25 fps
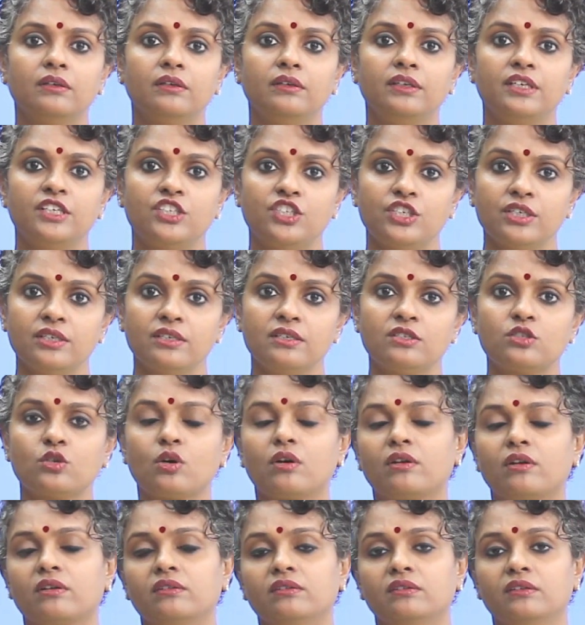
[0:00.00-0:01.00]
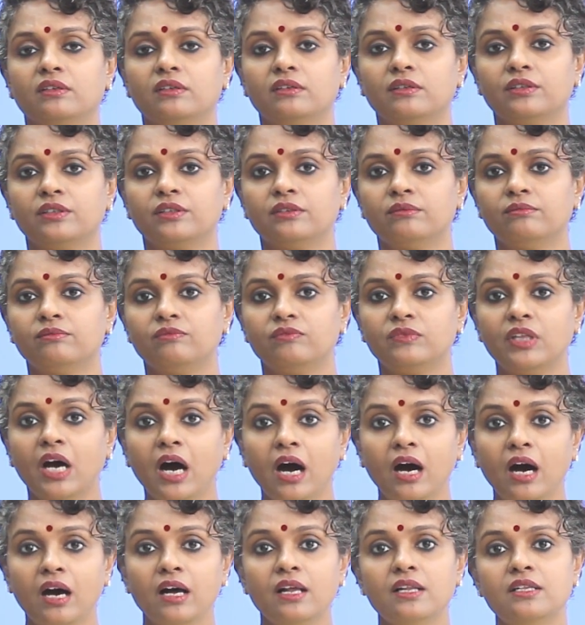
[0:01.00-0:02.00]
dishes or
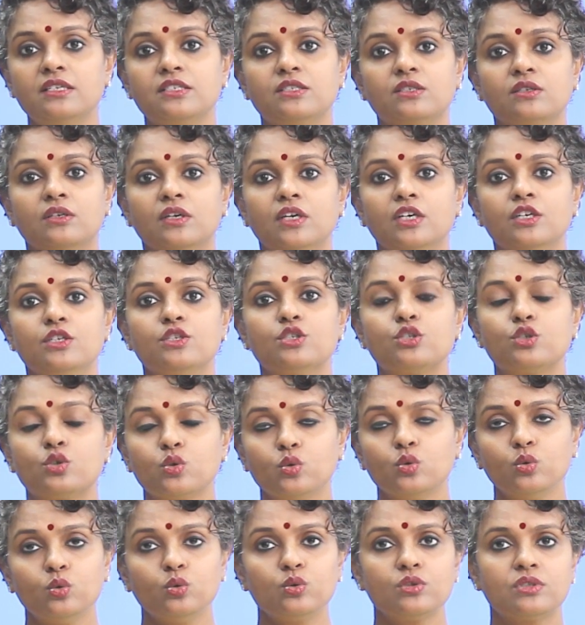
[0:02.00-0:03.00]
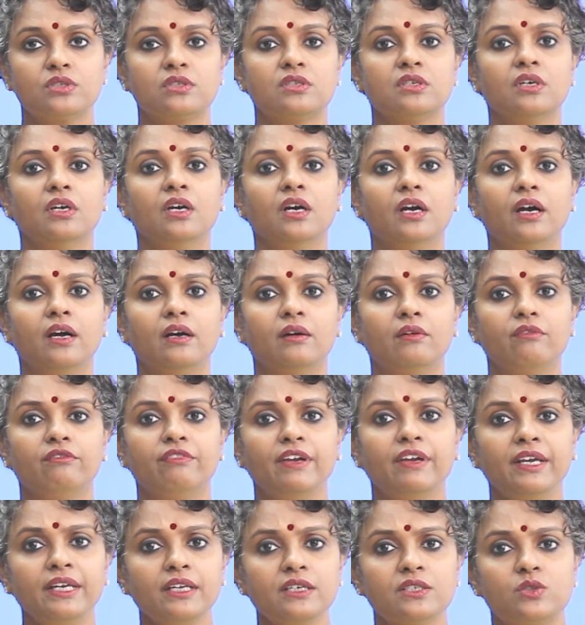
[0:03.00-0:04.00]
dals, stews,
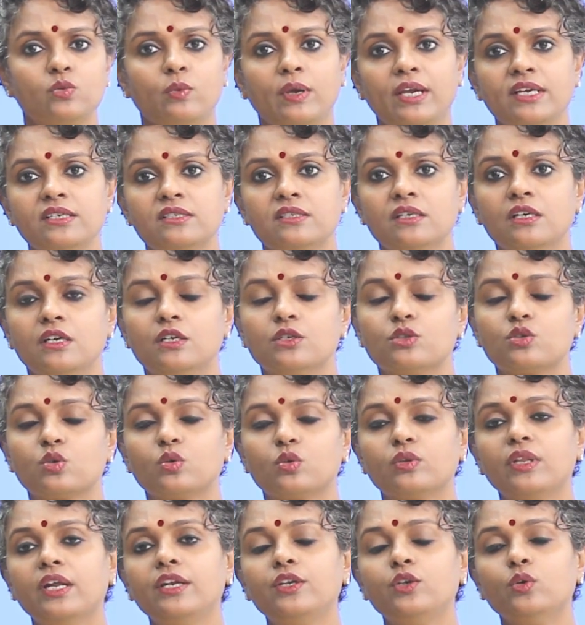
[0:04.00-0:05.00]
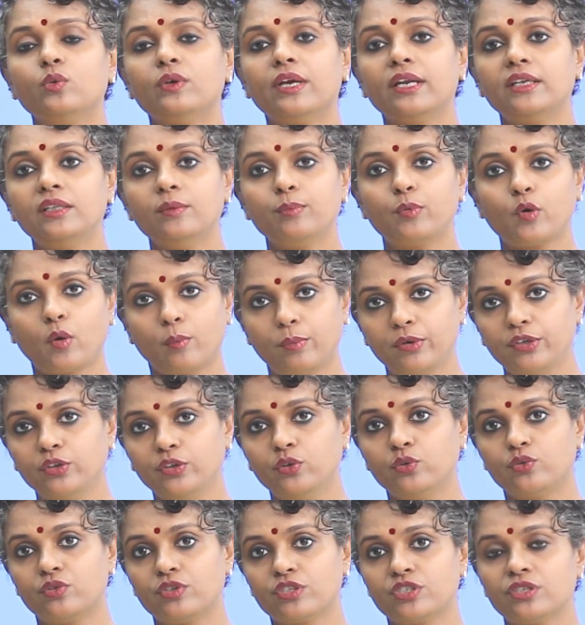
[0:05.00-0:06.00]
various ways, so that you get the proper
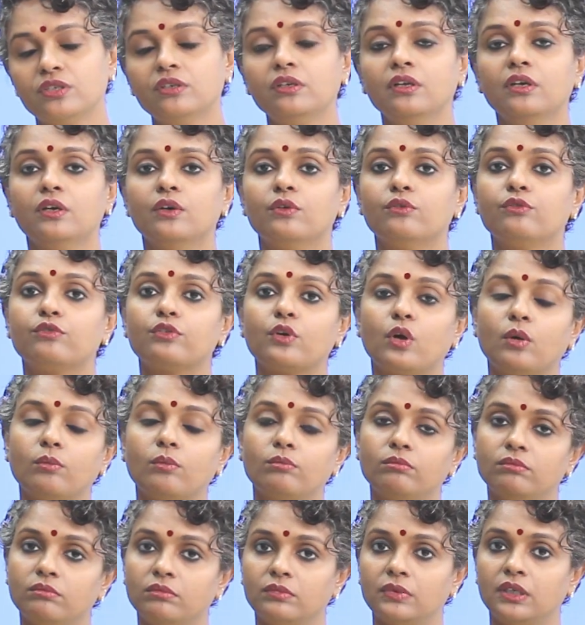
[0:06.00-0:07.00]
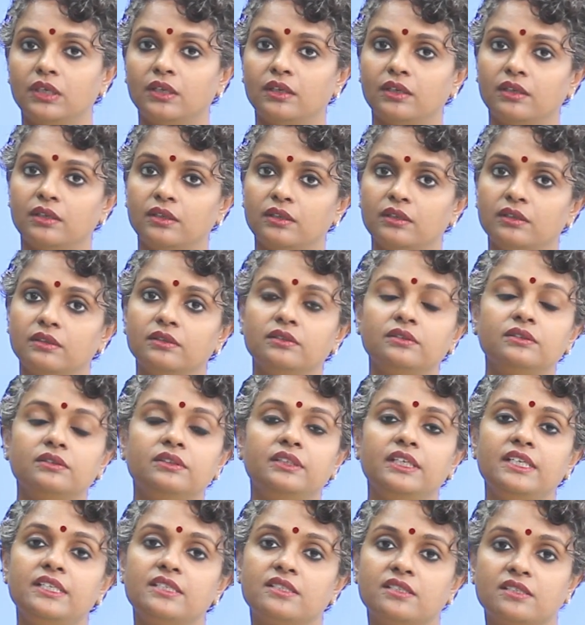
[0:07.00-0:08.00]
nutrition from
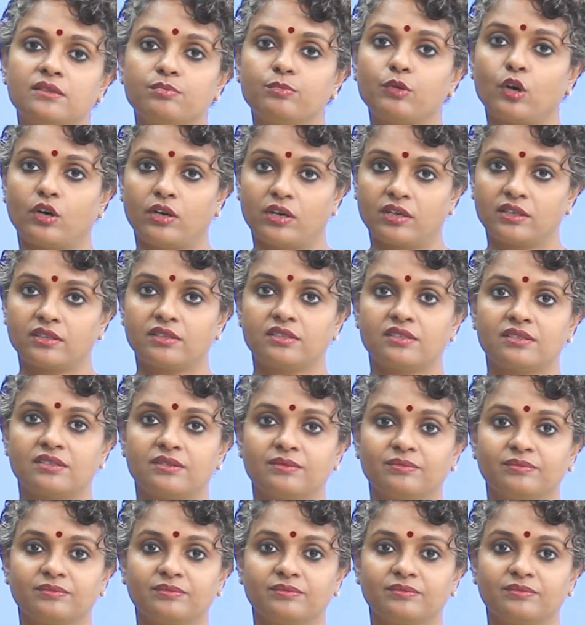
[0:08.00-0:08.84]
these products.